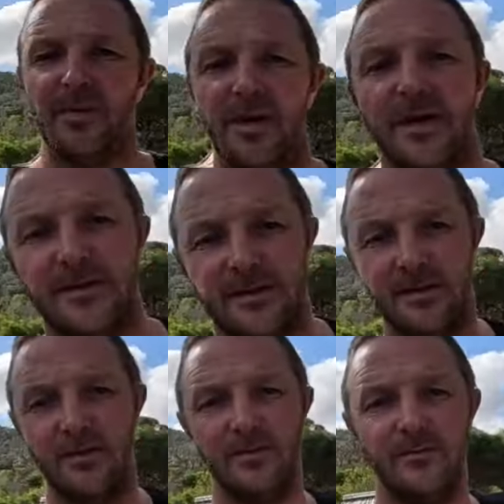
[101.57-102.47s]
Yes,
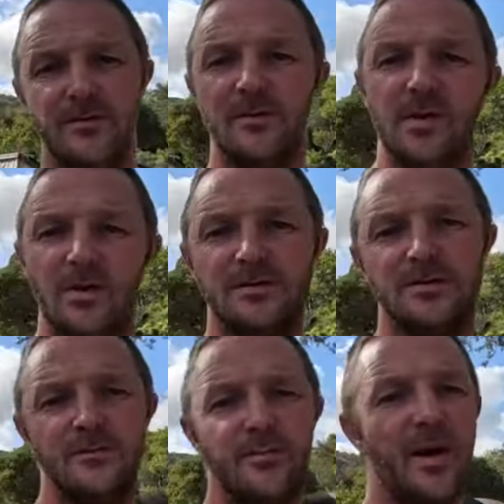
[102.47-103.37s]
sorry, you got
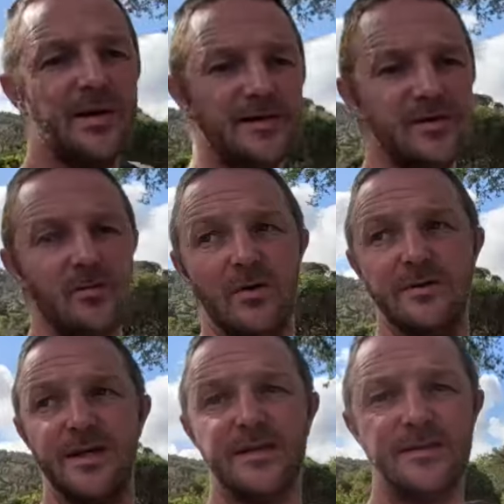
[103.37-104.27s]
some pasty
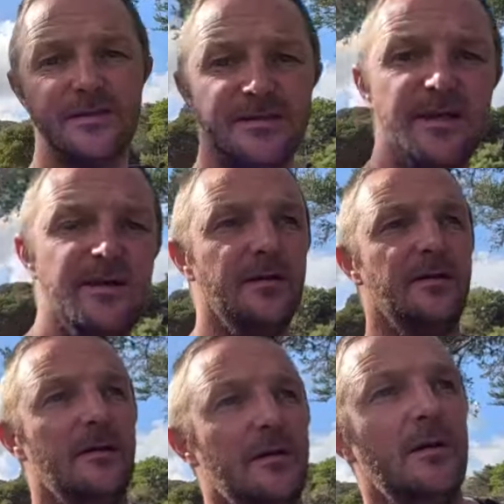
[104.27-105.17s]
white Tassie skin
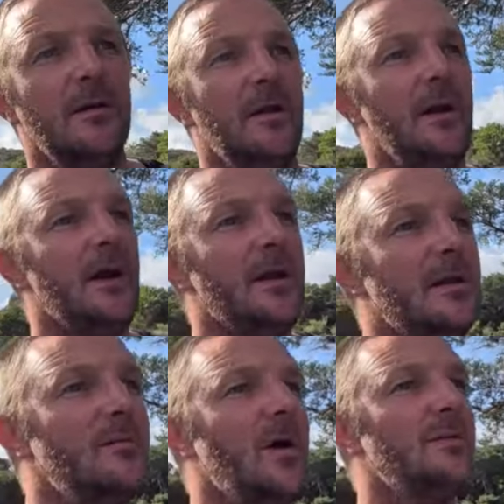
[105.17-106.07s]
out
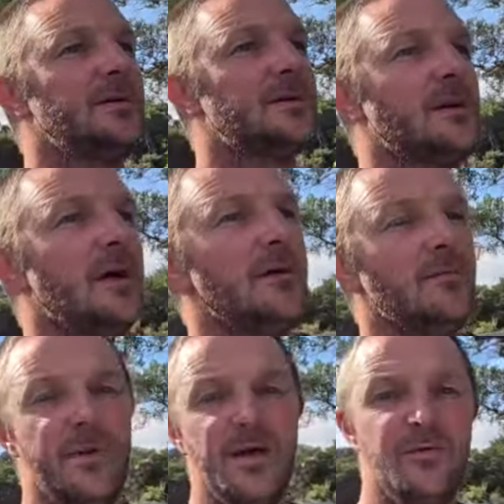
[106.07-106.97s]
at the moment, so
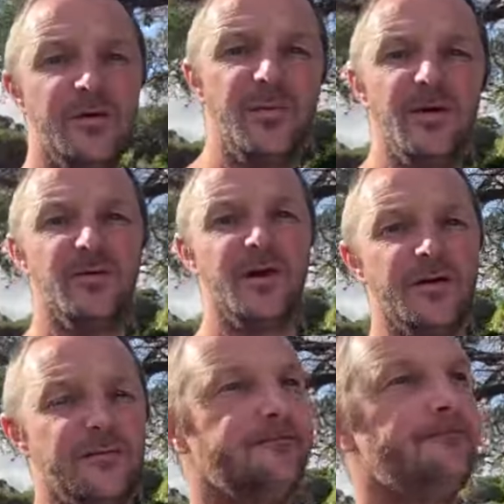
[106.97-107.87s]
bear with me on
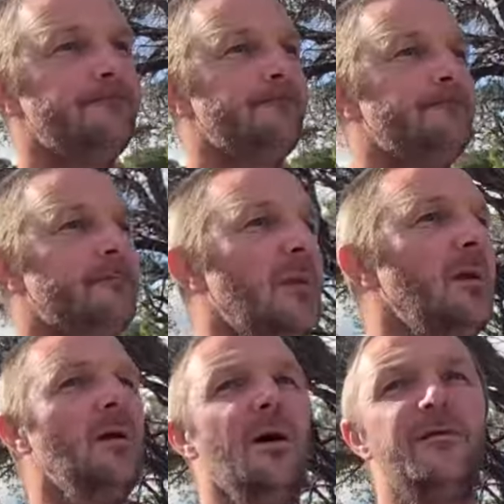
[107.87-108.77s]
that.
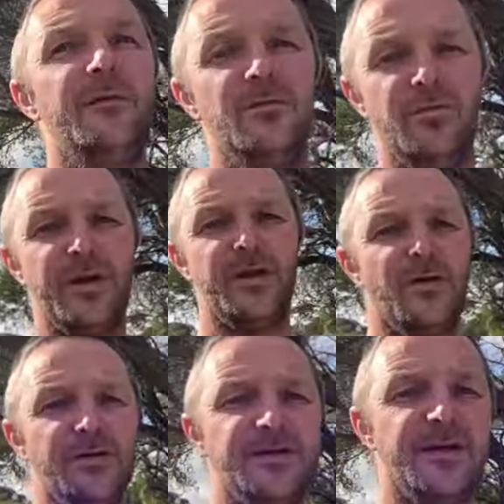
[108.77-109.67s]
Hopefully we'll get a
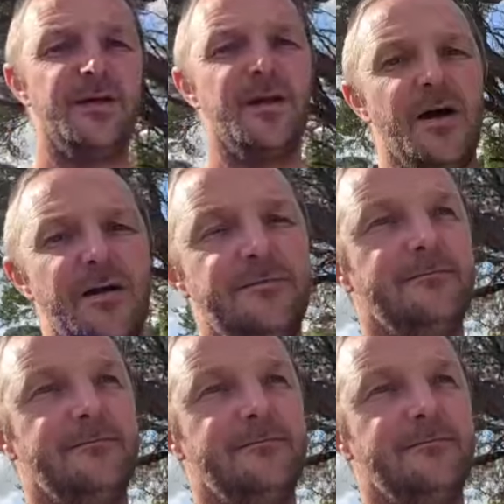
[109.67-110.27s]
nice tan today.